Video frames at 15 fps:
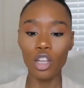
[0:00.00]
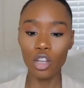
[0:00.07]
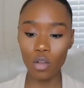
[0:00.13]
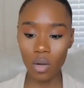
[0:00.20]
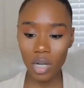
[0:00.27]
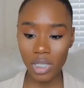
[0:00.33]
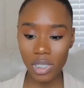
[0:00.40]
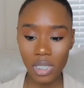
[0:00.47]
You're
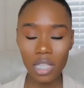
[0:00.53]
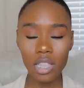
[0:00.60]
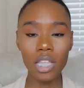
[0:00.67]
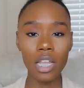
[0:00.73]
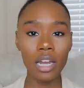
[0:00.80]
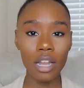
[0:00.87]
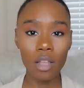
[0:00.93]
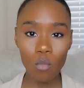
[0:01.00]
going to sit
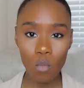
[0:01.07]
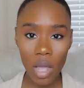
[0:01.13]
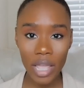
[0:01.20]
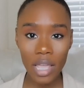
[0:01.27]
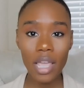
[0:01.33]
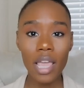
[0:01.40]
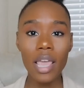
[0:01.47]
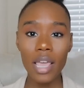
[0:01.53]
there and
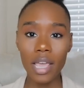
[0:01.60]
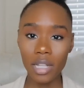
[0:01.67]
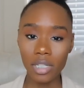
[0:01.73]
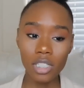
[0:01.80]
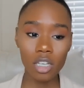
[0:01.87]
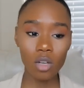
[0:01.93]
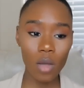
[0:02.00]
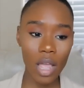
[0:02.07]
wait
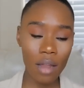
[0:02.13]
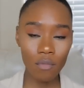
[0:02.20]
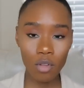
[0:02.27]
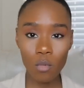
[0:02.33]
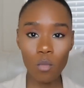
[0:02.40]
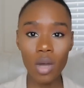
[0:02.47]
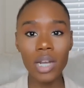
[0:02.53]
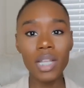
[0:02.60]
until
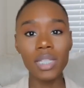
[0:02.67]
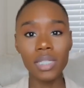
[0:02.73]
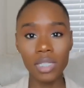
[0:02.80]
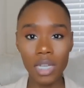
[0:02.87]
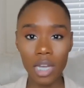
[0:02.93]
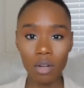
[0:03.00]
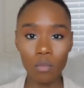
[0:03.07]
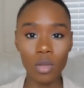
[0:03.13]
everyone is
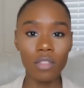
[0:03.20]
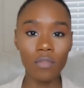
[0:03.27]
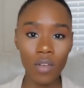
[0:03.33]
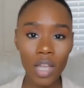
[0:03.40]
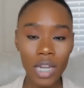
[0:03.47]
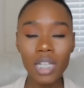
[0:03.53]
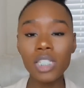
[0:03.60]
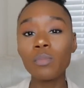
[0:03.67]
done with
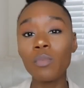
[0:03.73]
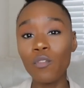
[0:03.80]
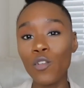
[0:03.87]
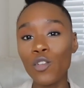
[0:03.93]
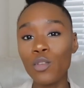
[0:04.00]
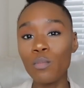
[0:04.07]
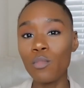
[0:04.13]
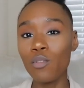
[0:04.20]
finance
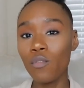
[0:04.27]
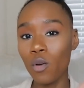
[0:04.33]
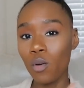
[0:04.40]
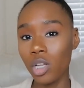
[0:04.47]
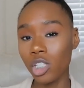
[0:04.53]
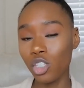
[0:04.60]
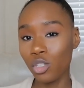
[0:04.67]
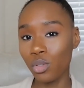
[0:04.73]
before you move
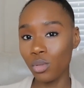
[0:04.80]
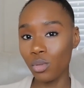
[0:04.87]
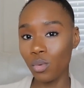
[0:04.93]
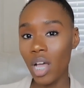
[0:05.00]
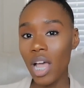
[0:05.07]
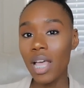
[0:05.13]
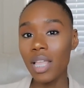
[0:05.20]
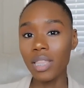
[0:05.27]
on
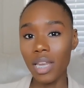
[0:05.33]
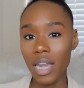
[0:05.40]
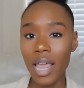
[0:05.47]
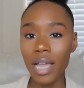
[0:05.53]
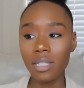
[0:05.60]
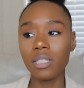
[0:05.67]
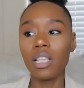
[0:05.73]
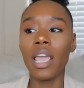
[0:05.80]
to the
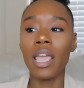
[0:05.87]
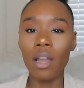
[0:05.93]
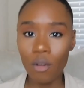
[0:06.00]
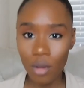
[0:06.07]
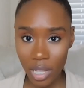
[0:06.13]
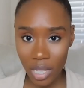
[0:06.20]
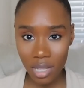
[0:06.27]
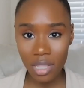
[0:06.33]
next
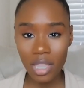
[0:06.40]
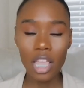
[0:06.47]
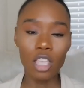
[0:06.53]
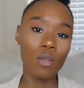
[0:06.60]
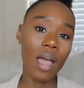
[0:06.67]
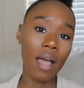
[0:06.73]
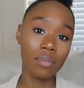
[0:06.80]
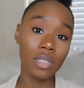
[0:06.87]
area
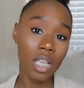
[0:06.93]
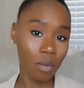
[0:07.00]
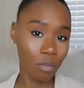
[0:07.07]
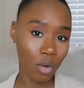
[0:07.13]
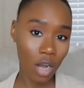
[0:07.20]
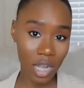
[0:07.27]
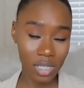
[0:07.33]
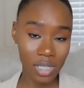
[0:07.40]
that you have to
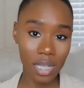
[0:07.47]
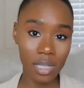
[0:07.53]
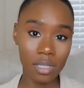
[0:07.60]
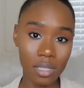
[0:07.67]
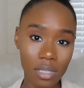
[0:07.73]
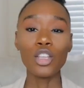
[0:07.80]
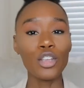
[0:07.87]
in process.